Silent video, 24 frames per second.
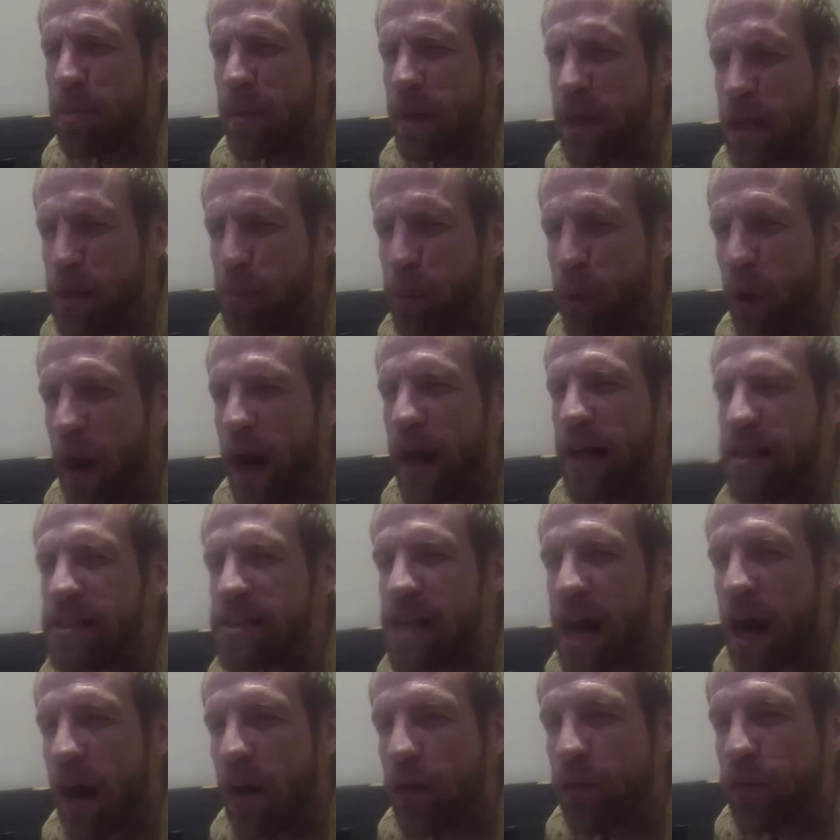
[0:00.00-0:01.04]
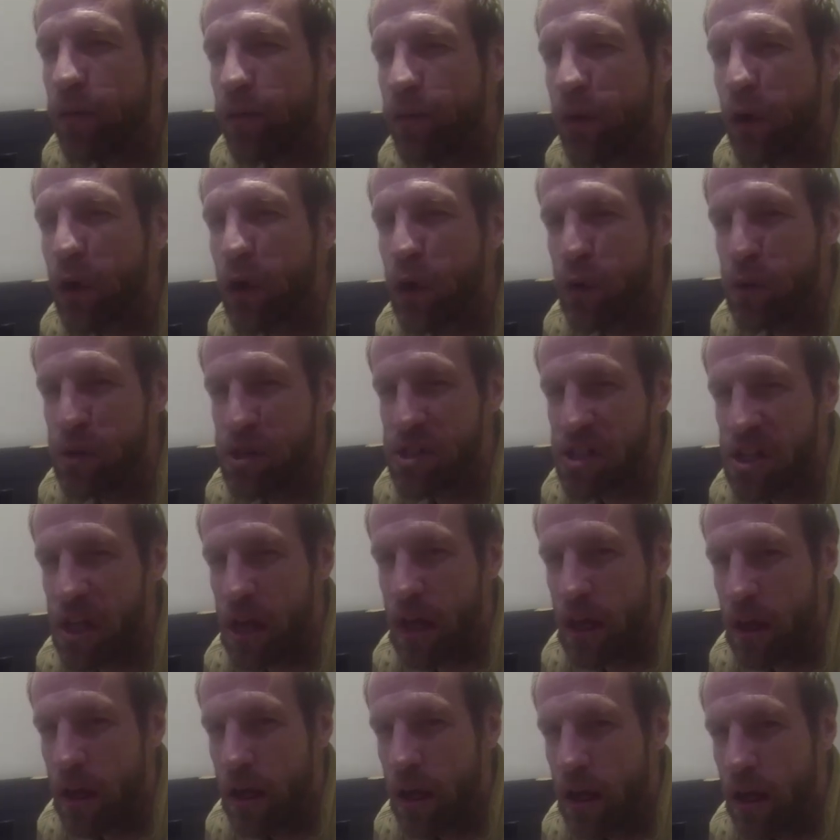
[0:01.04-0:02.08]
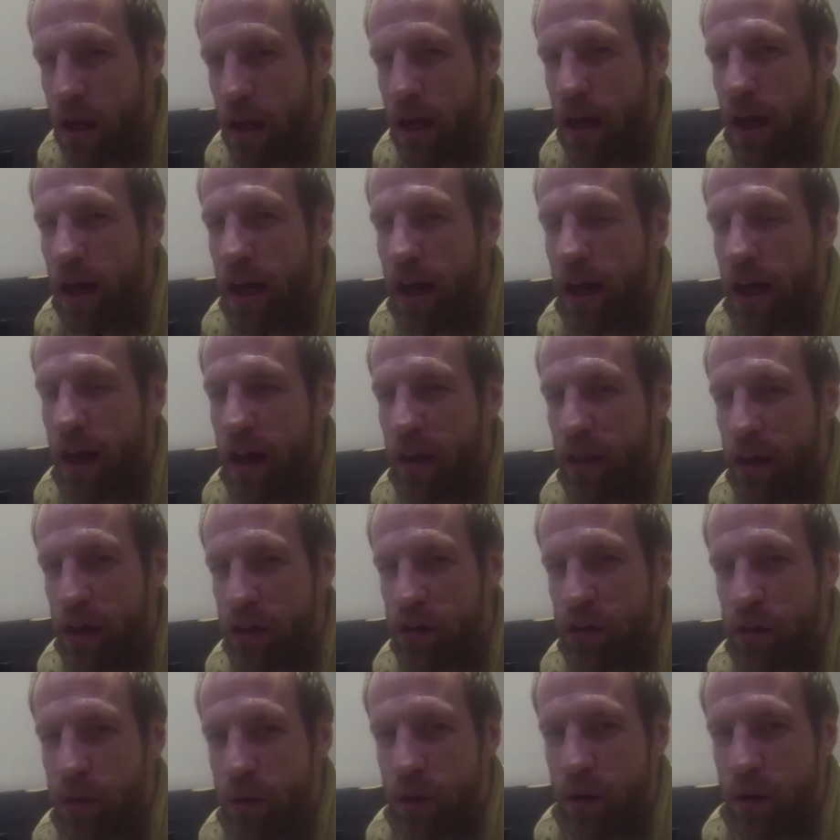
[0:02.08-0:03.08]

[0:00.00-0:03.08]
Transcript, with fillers: keep your eyes out for Kunsla. Uh, they do